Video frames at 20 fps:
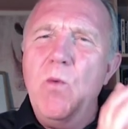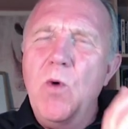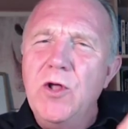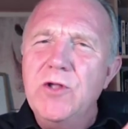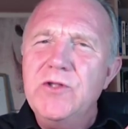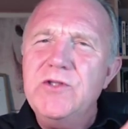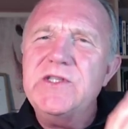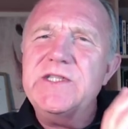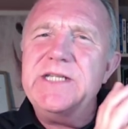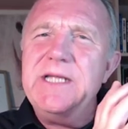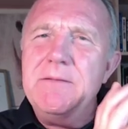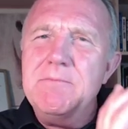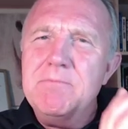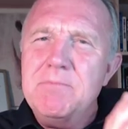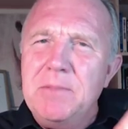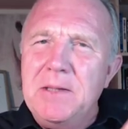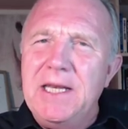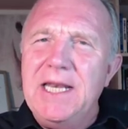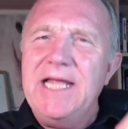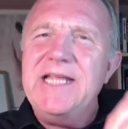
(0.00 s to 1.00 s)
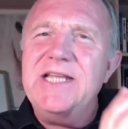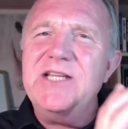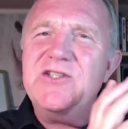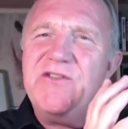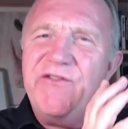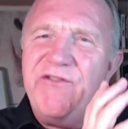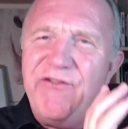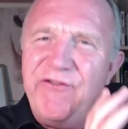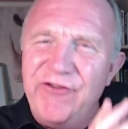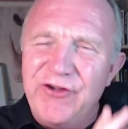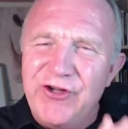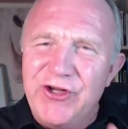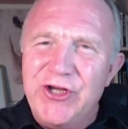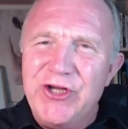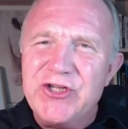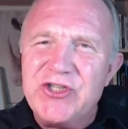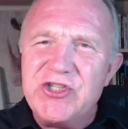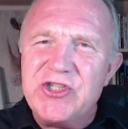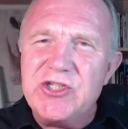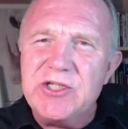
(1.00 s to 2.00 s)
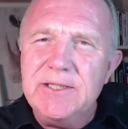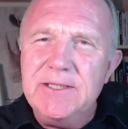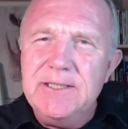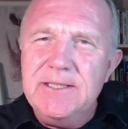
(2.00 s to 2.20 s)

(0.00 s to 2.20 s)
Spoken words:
ones in place first,